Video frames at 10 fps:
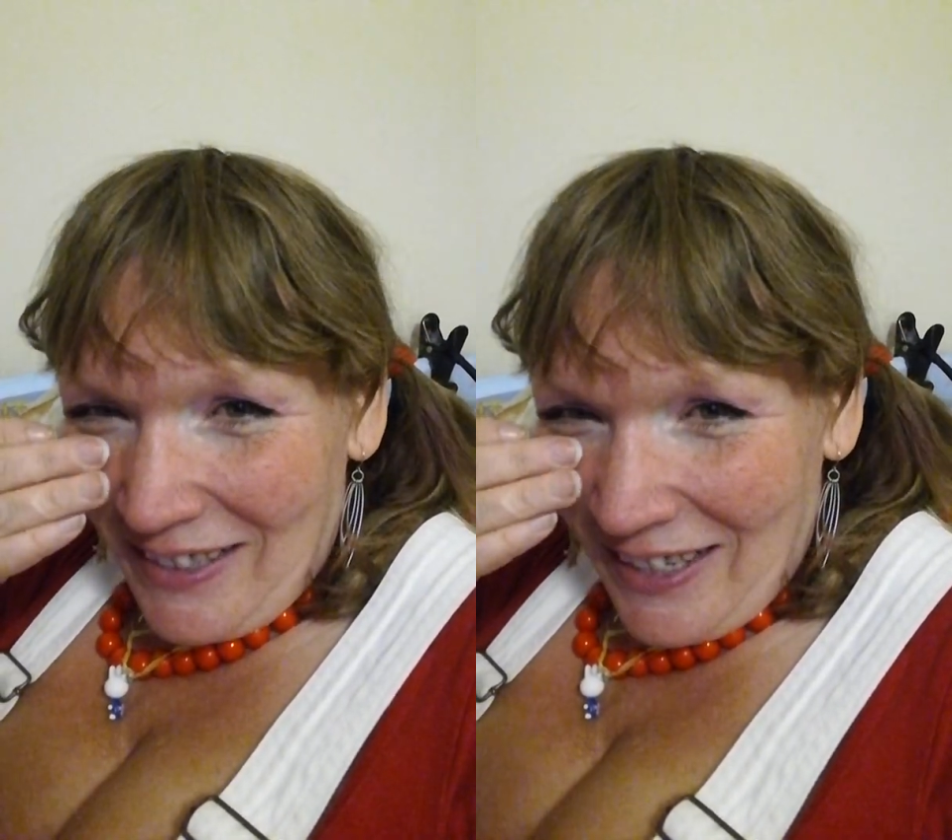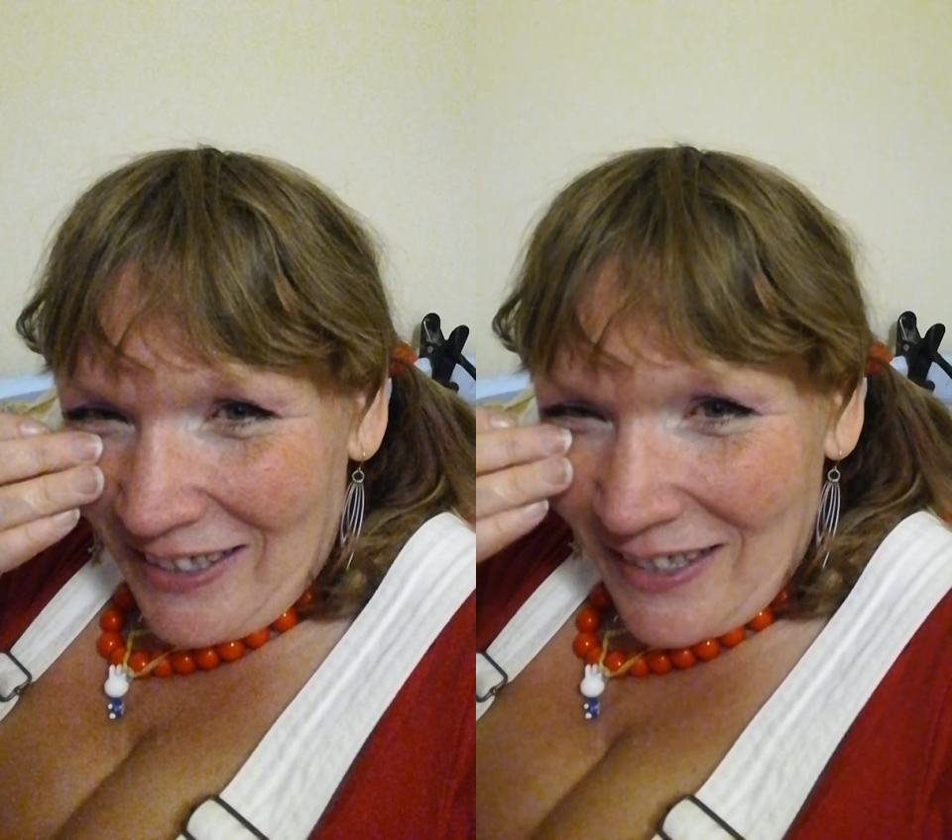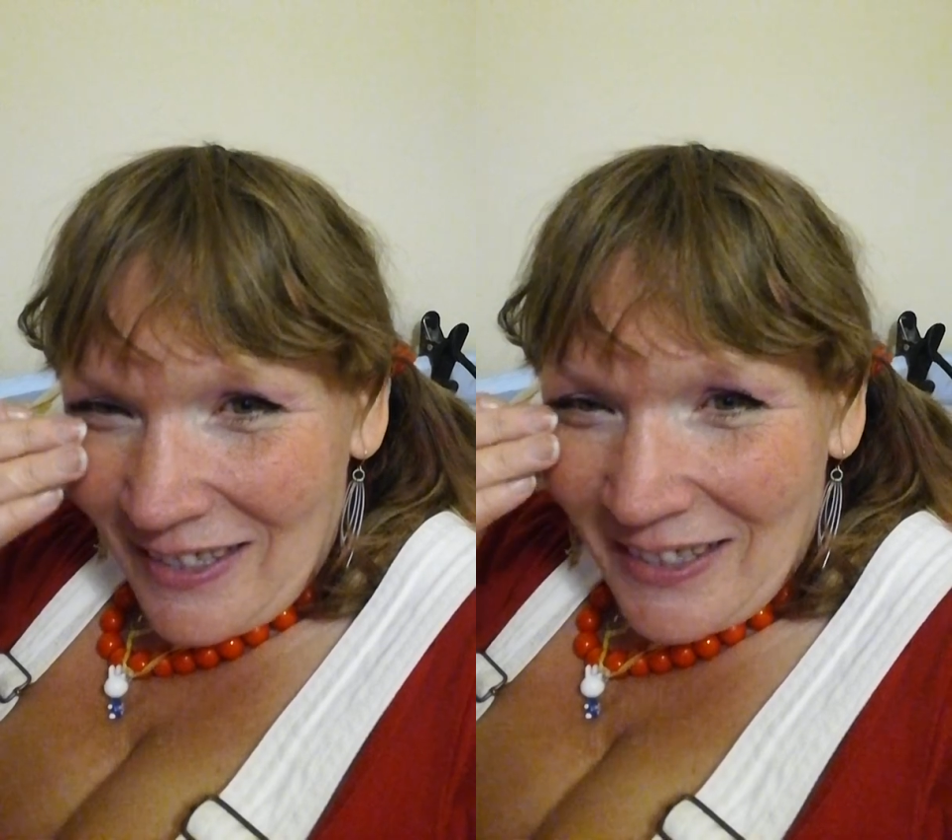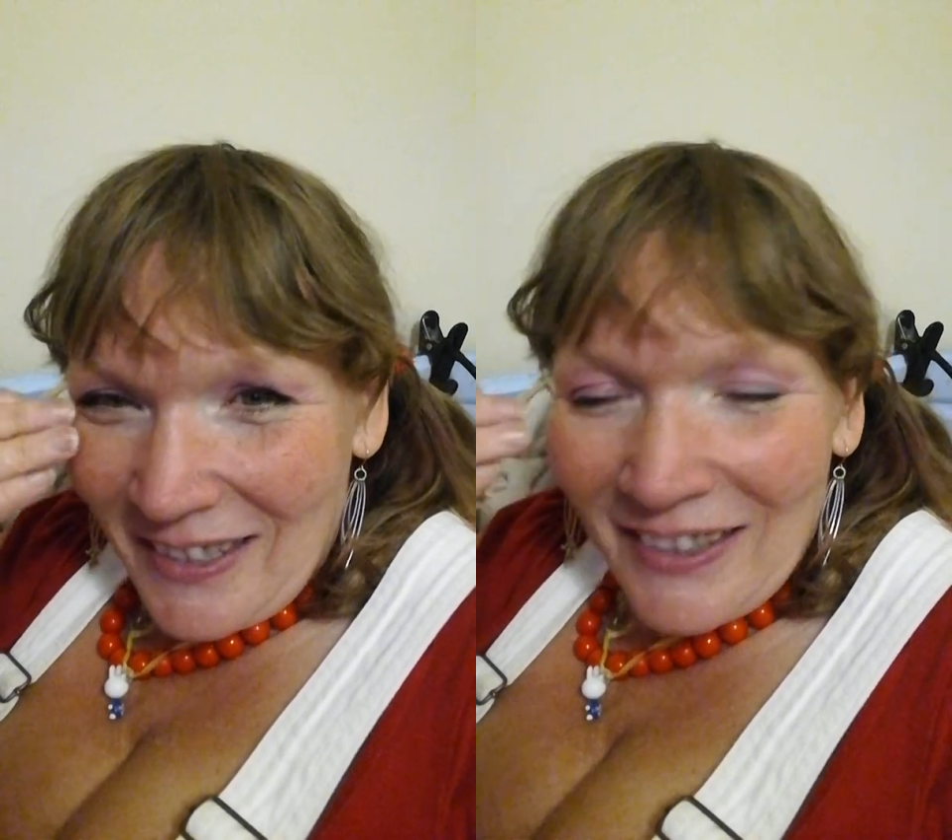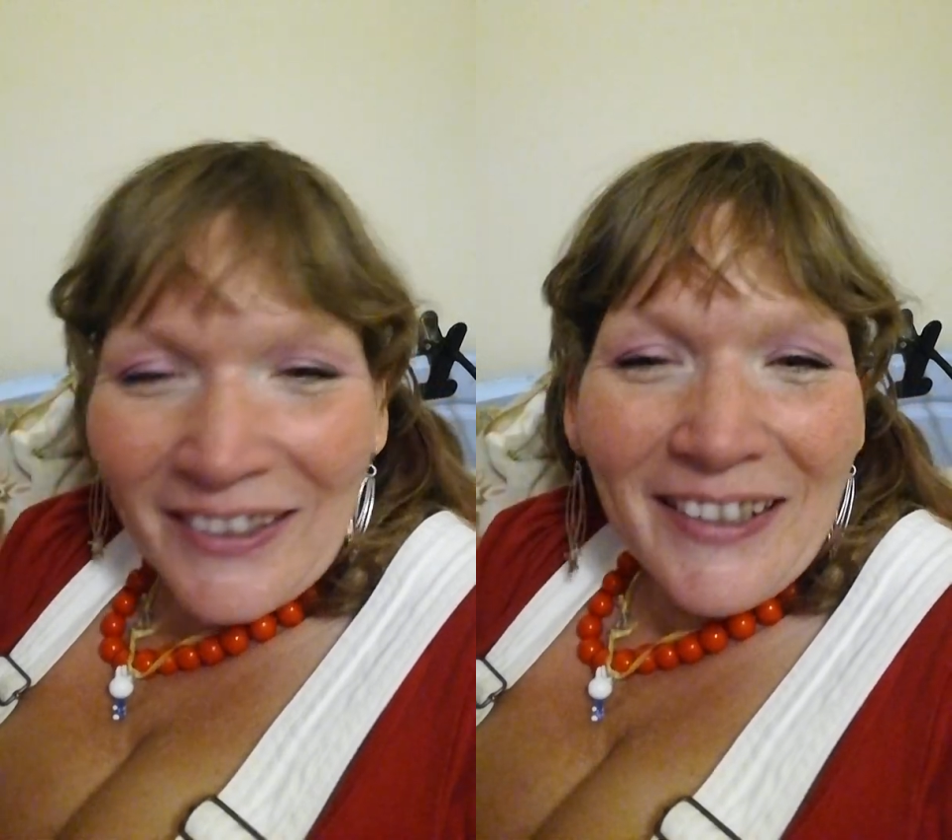as
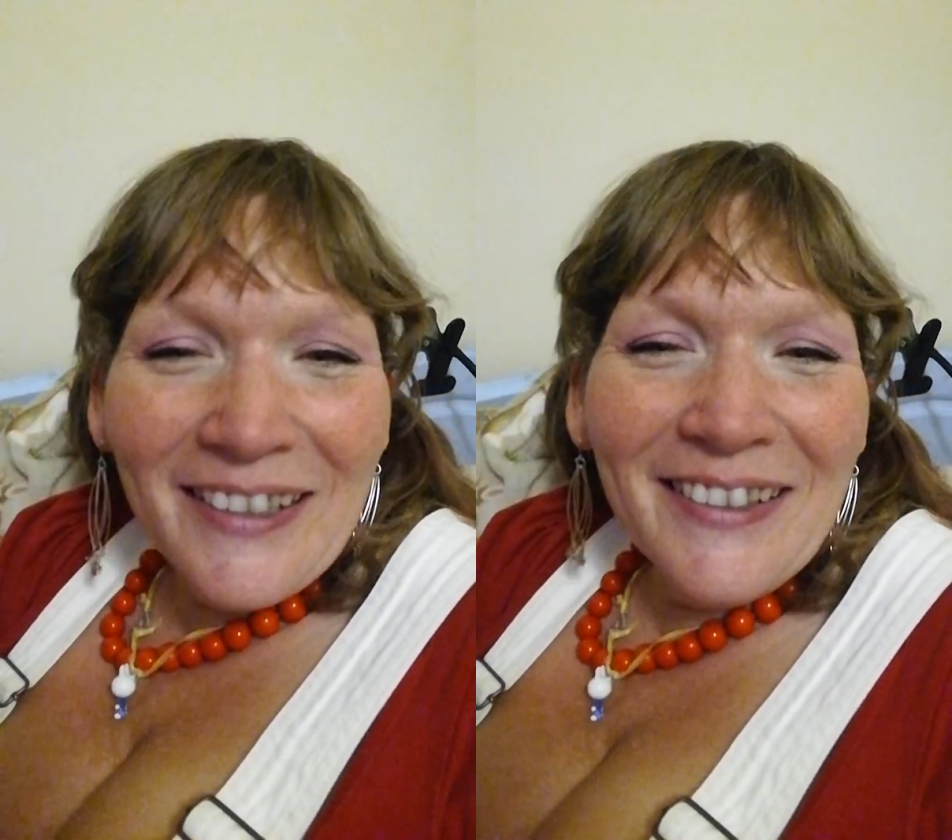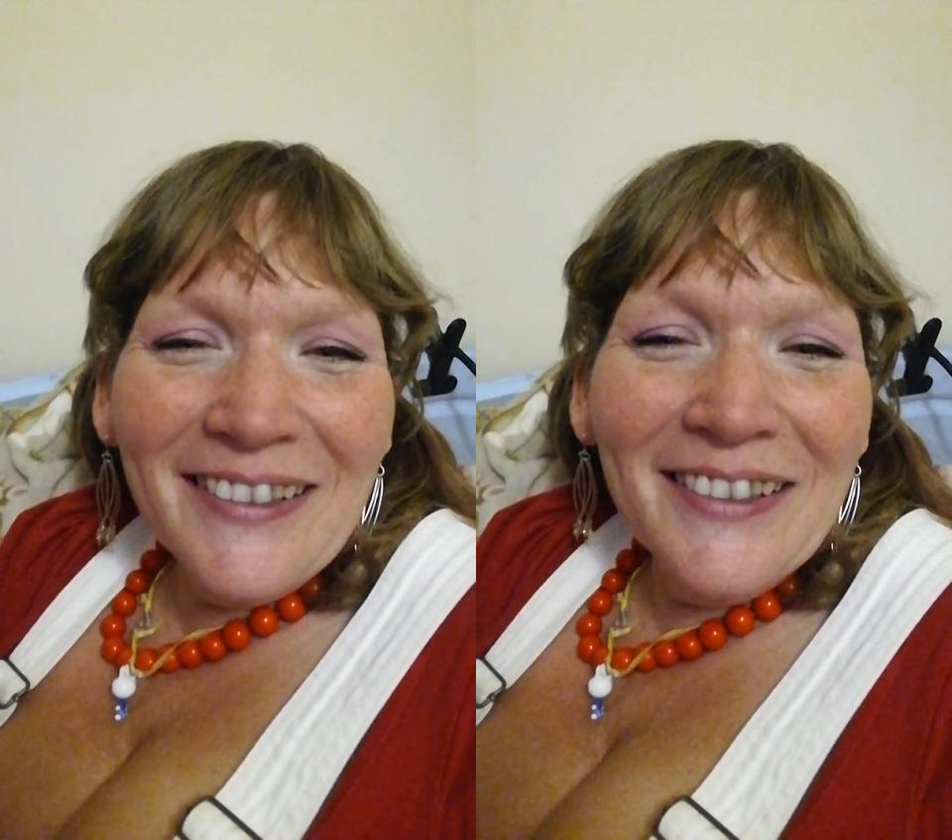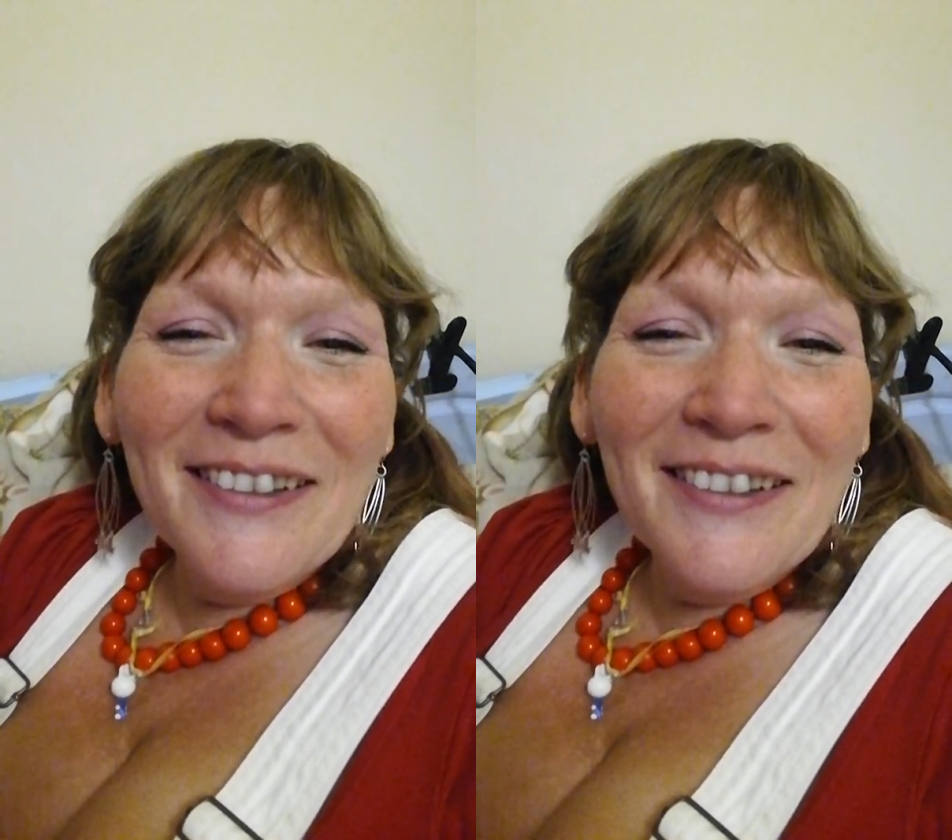like